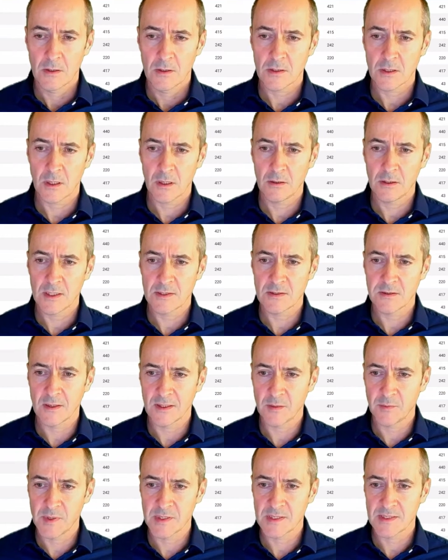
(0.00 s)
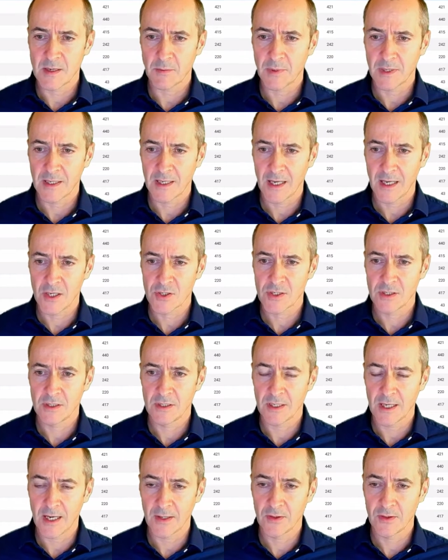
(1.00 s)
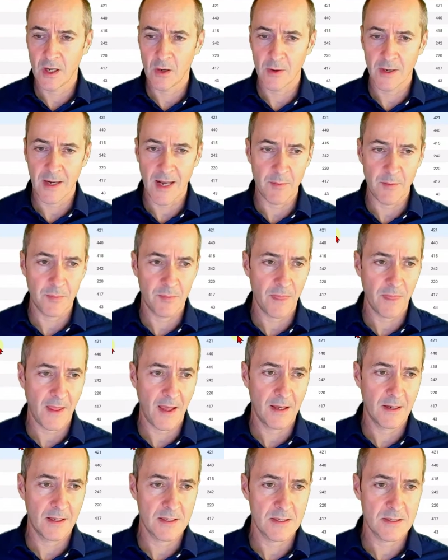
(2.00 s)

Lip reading: So let's look at the business application unknown app, and